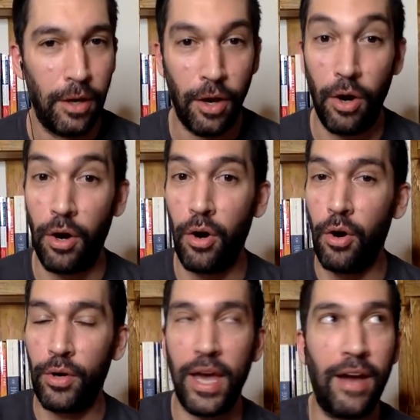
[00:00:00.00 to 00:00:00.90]

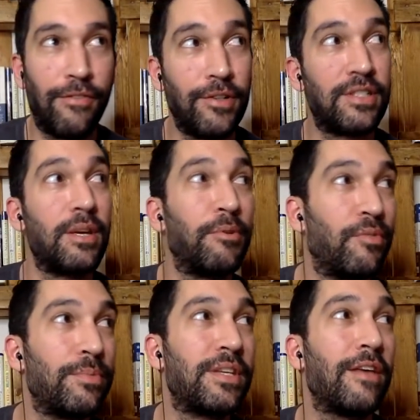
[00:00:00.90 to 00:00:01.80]
okay, I've heard some of
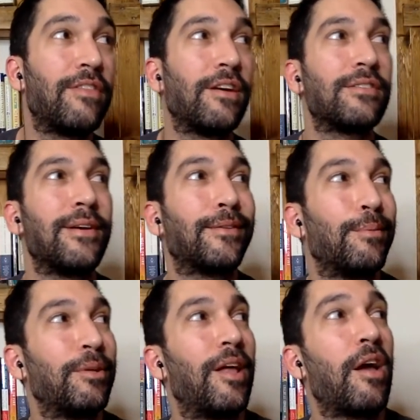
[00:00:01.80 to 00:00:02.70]
them say things like they'll
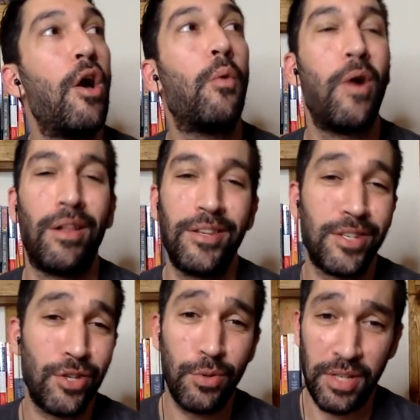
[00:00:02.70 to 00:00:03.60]
be like, "Well,
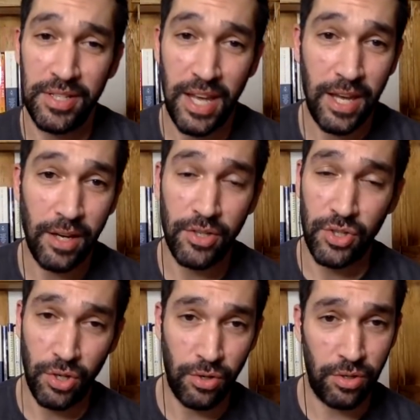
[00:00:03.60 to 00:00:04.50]
listen, you can take a
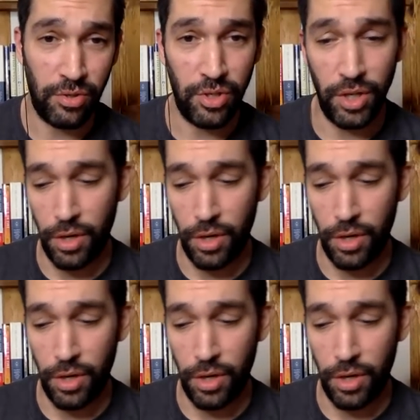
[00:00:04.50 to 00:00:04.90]
certain,